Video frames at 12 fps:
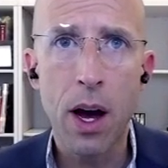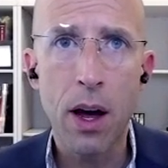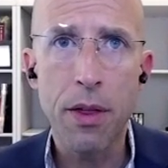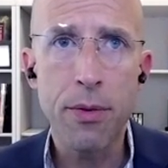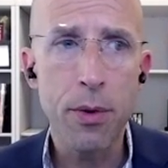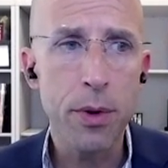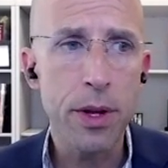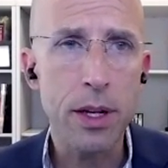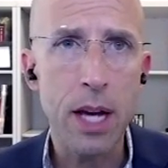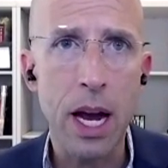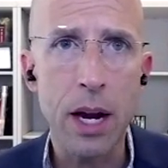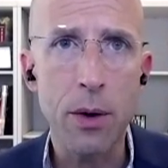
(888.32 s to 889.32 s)
through the
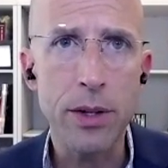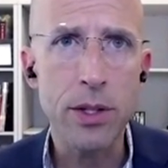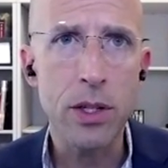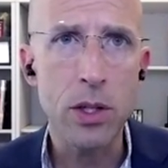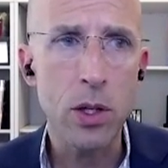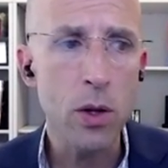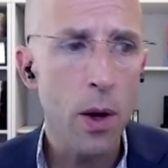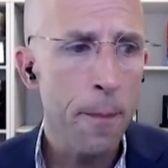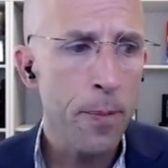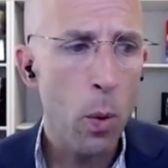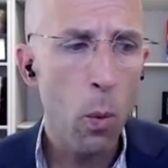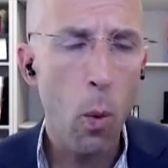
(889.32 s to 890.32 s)
Cato Institute.
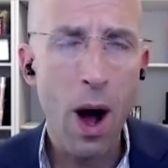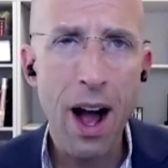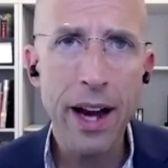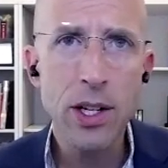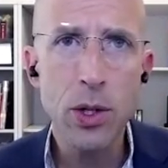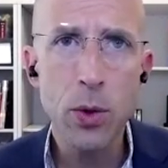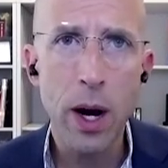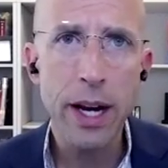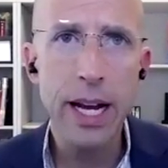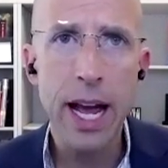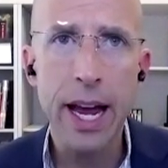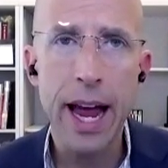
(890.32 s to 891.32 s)
Why do I
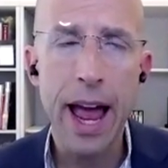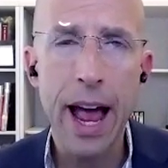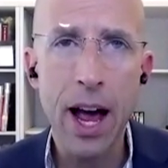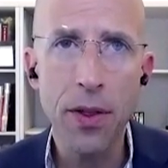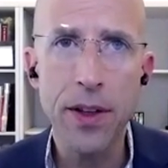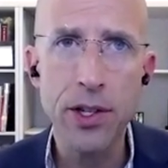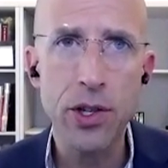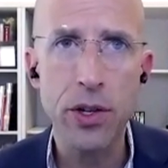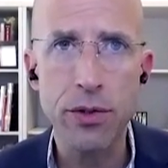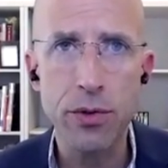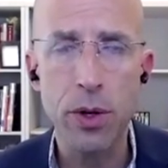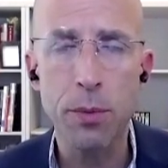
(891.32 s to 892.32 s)
get health
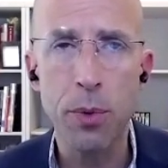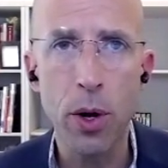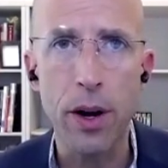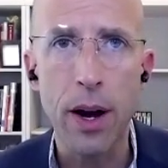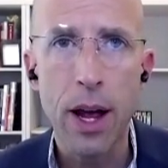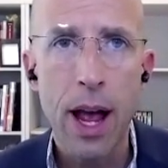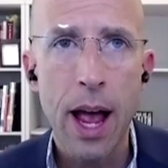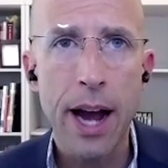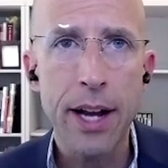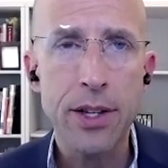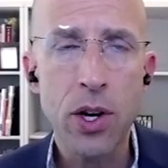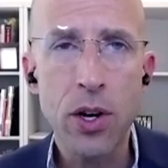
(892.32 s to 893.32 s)
insurance through an employer? And
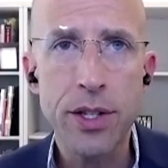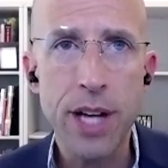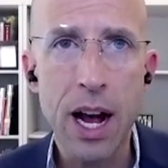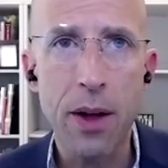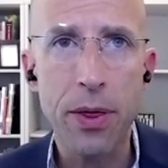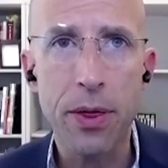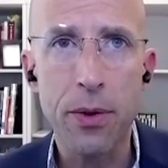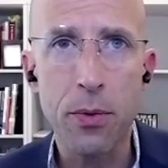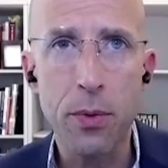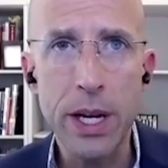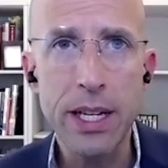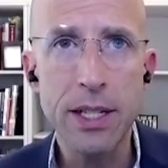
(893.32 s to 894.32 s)
it turns out the
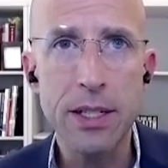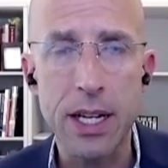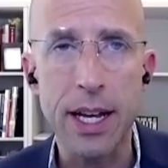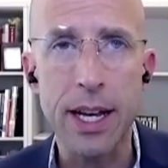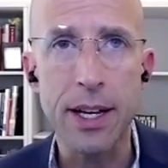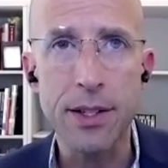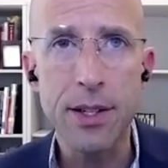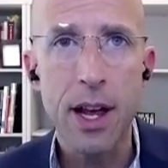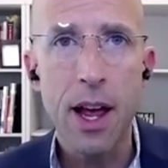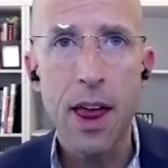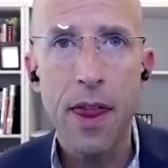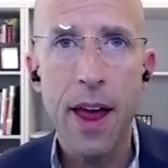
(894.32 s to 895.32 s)
reason is
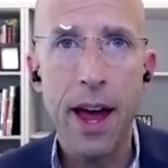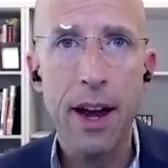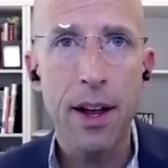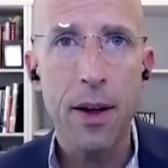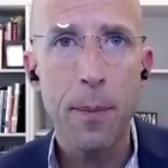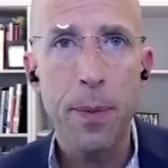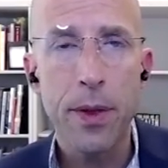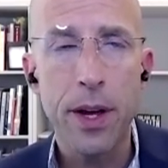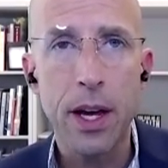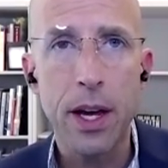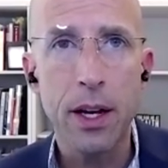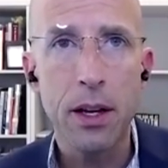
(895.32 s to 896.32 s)
that
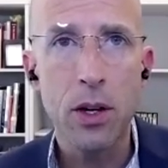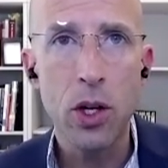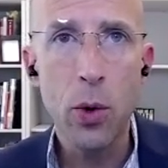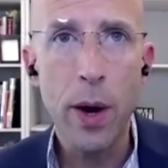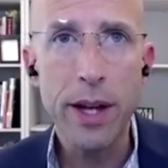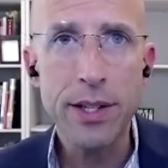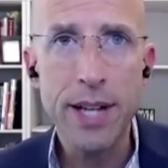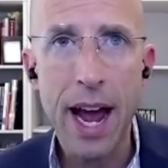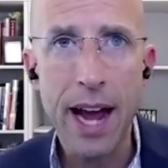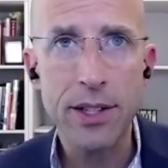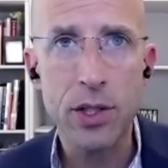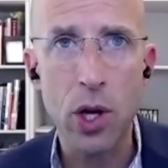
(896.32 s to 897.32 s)
the US
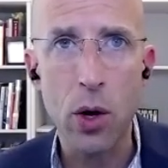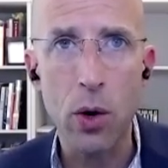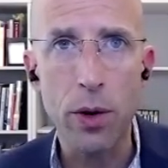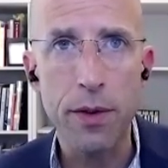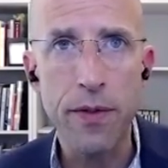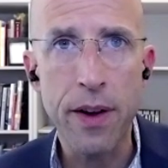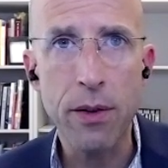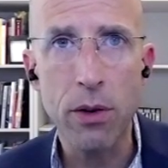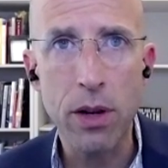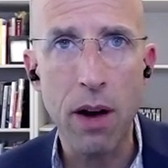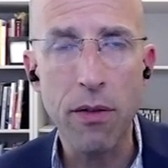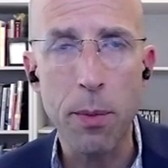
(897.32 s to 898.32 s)
tax code, the federal
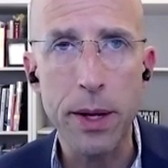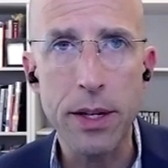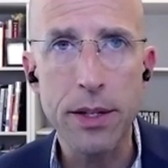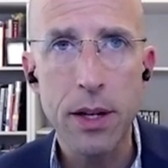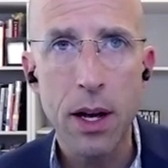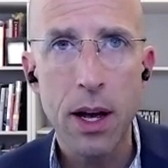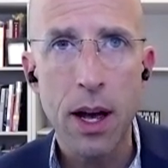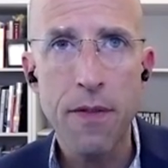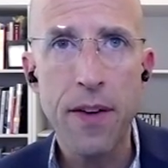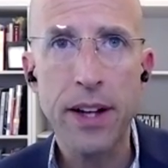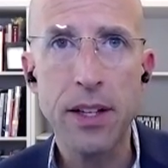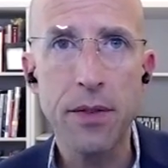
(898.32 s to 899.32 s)
government,
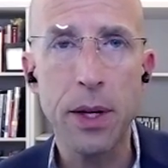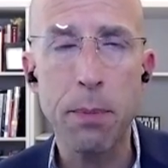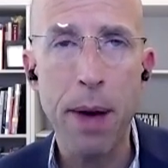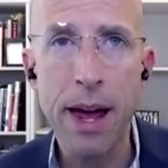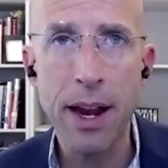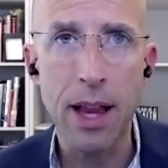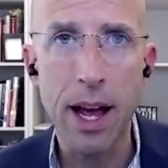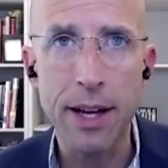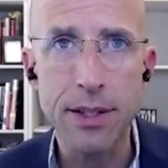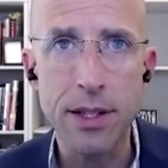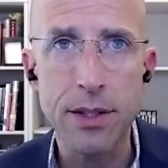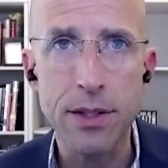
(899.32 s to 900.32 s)
effectively
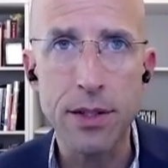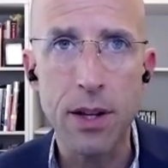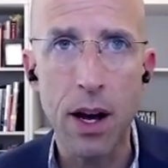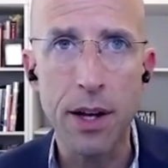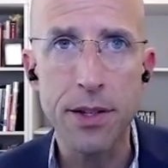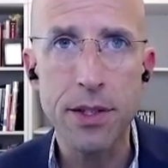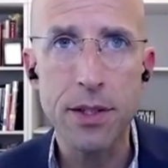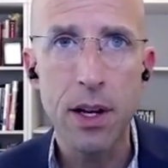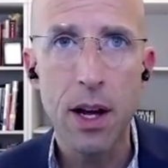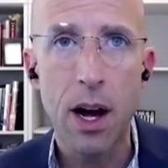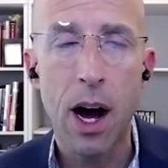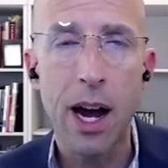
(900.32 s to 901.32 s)
penalizes us
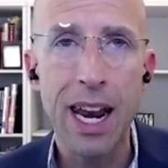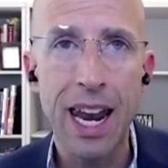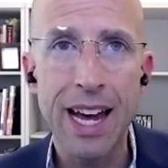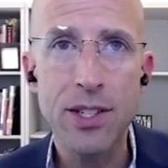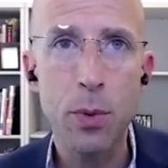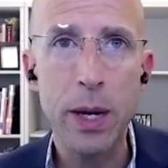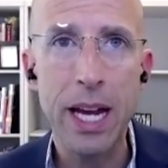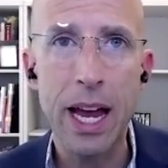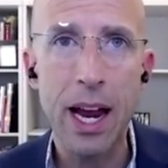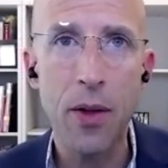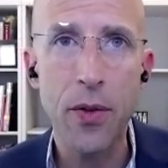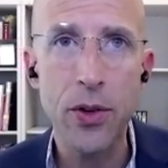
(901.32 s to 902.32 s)
unless we get health